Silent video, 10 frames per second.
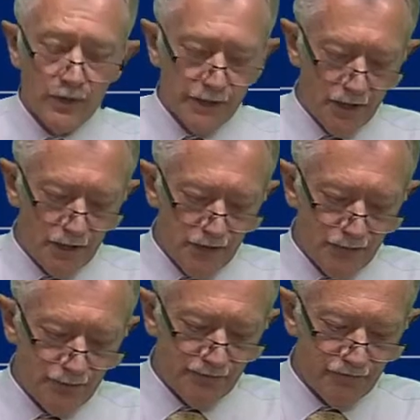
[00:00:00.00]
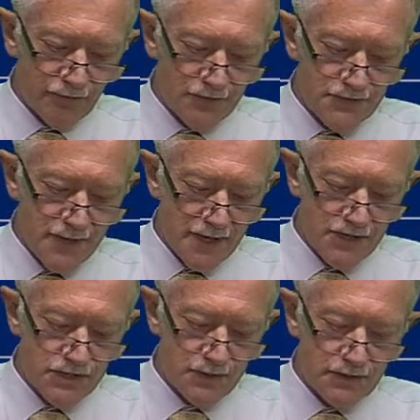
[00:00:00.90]
We know that performance
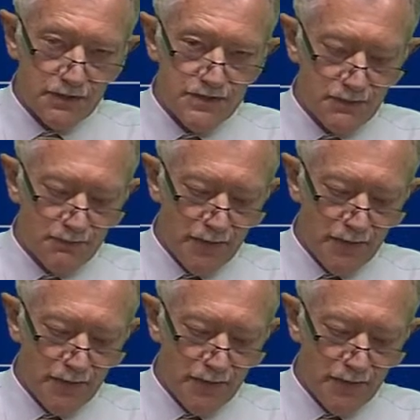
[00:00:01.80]
management is